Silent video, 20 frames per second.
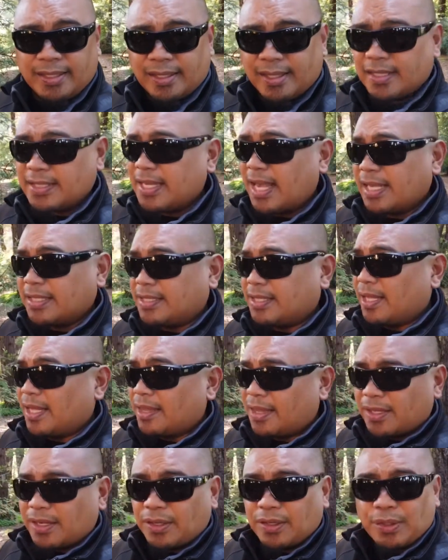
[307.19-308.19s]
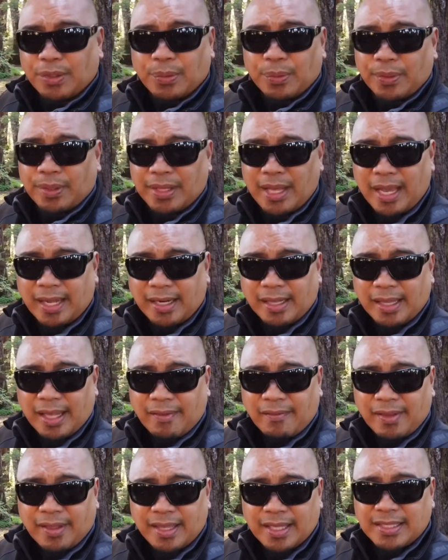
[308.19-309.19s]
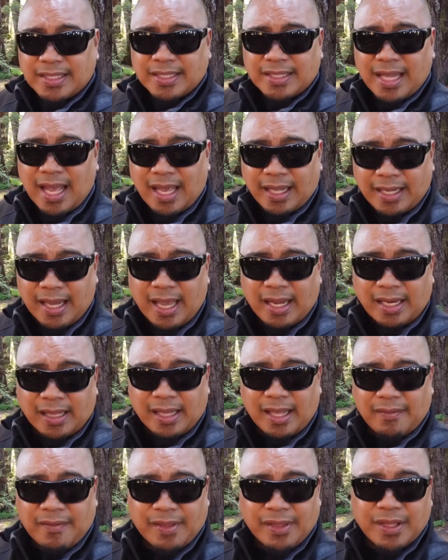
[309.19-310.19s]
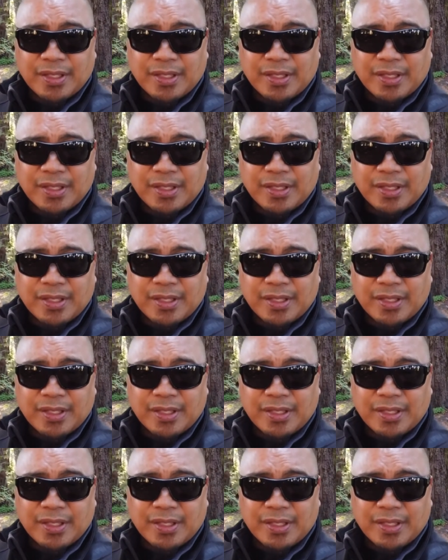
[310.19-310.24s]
this has nothing to do with 9 11, this is not 9 11,